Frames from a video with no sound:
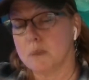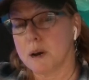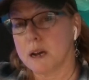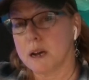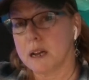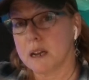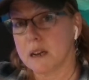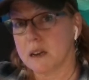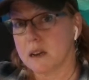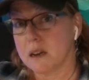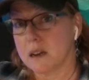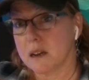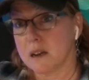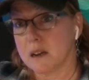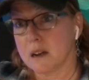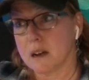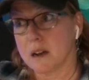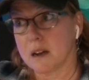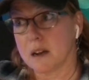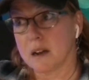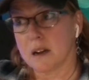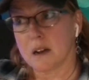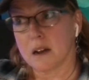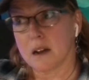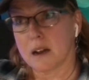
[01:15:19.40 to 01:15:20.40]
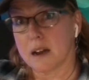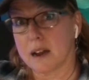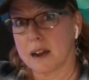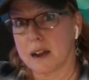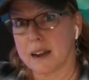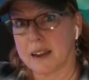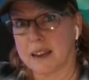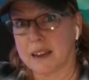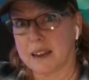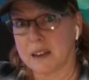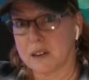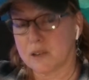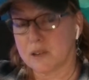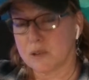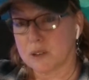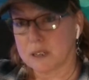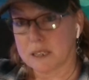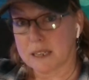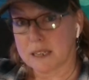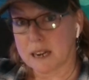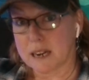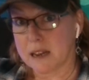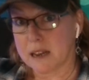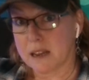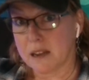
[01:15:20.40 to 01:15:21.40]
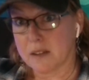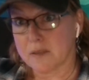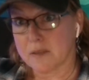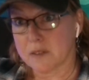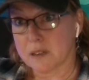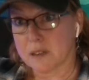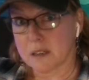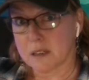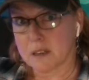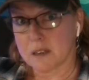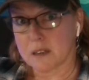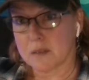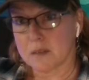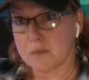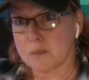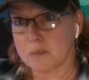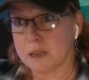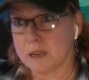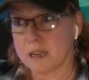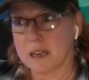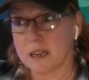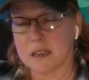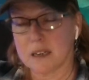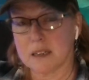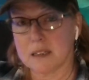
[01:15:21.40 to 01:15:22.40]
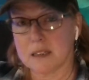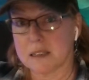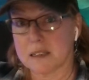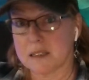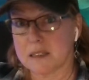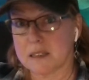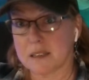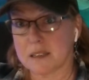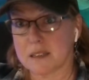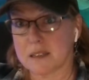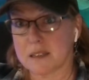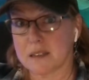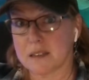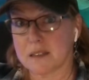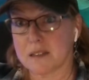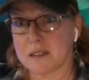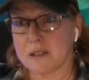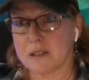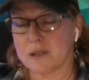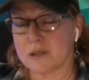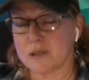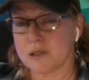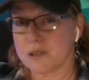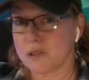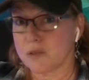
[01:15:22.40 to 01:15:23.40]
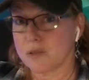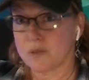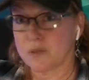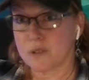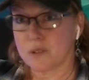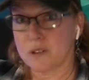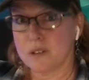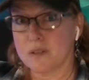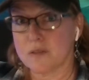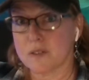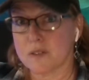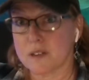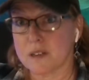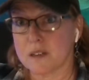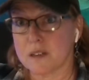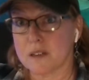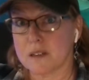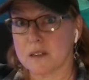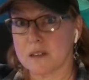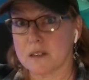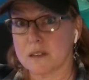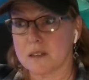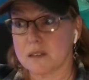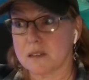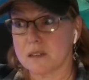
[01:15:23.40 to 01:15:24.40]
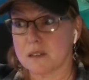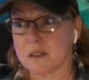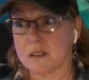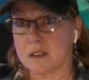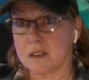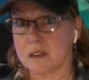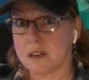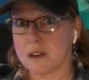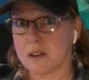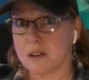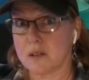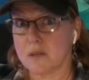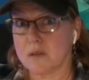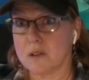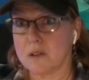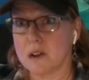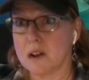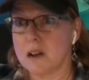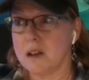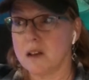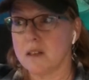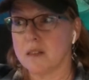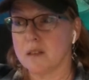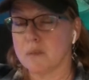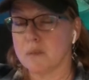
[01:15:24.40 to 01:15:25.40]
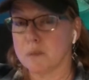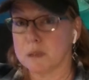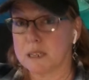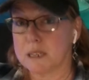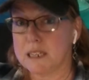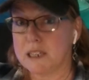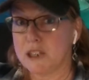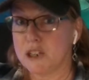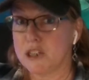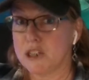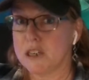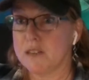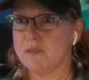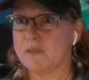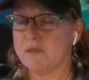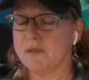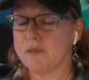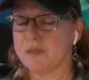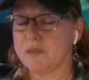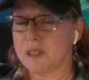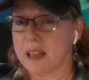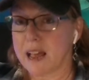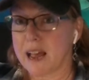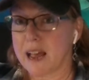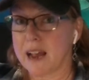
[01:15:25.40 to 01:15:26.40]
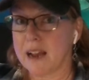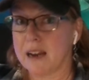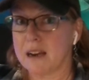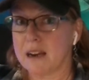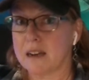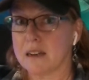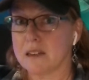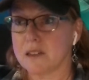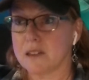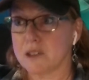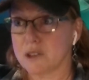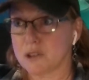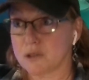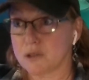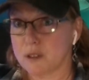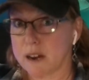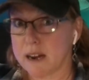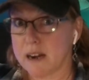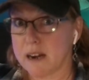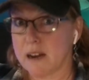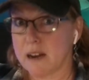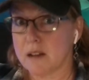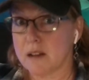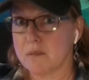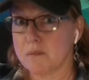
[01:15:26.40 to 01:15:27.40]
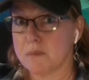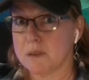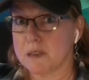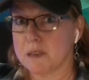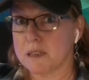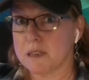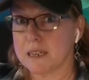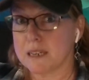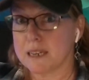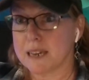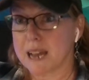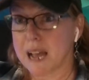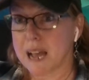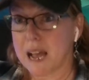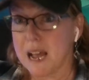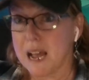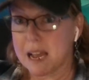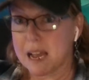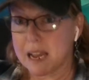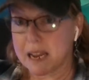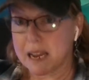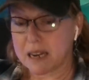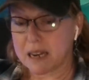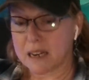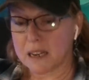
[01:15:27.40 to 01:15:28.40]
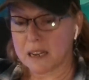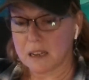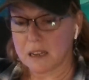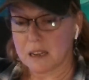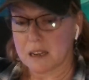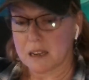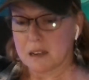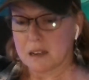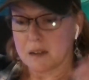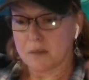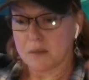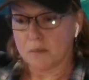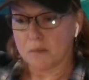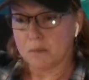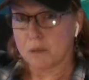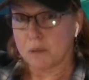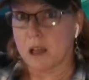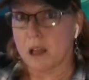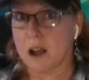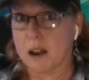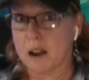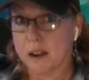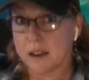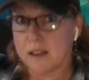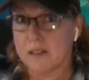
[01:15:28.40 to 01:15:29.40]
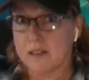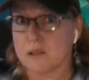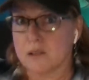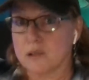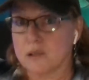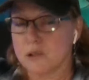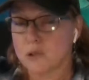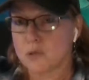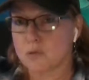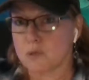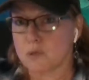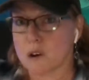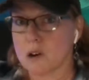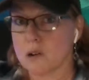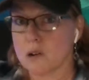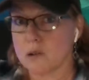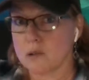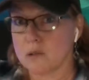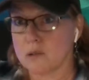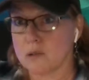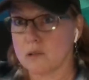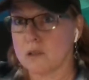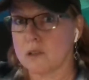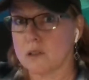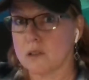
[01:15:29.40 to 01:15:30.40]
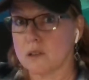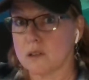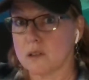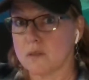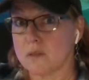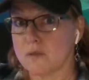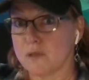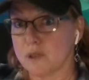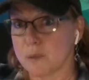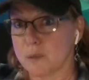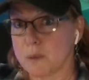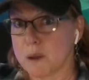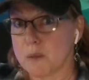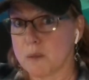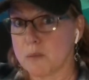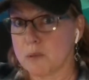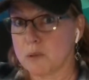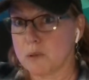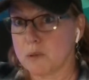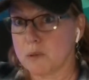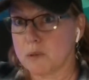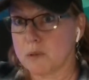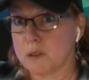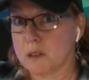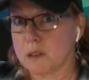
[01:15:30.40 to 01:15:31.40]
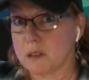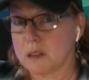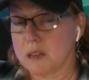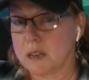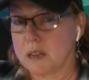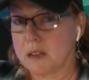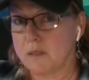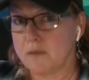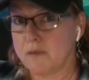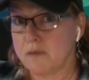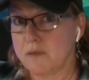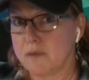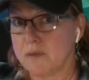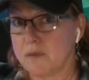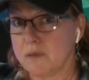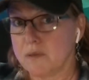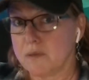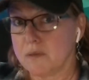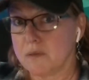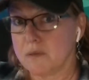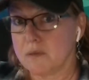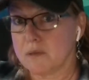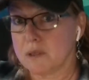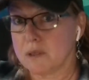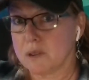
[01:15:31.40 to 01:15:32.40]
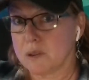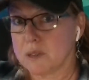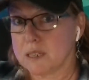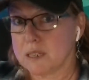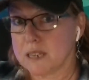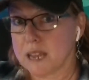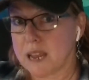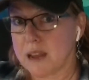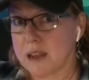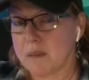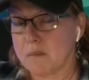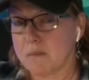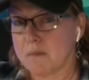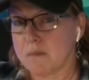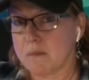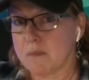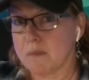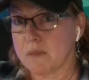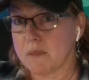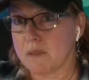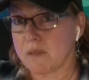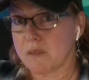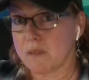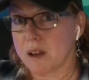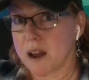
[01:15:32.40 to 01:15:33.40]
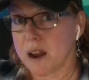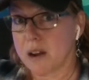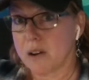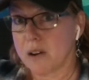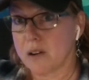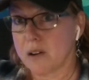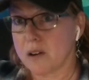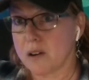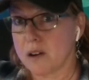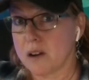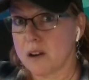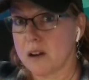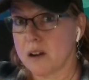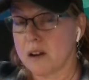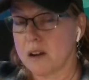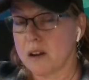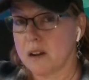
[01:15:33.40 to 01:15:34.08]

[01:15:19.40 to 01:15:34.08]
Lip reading: but I can't trust any of it because they're so full of it, you know. The police chief flat straight up denied blocking those roads for people to leave to escape the fire.